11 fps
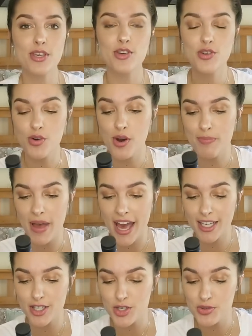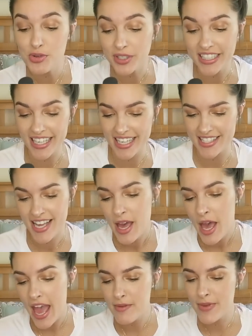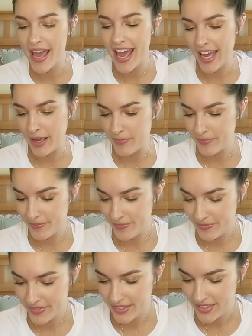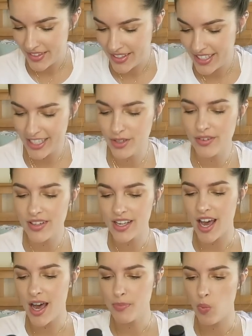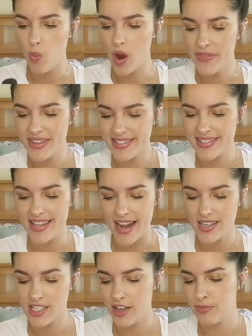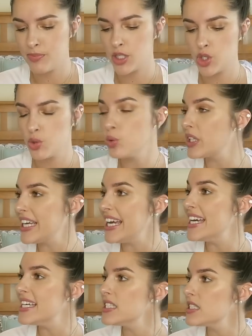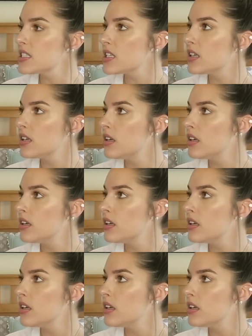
Pew Patachuli is. Hey, babe. Can you look up what the scent of patchouli is?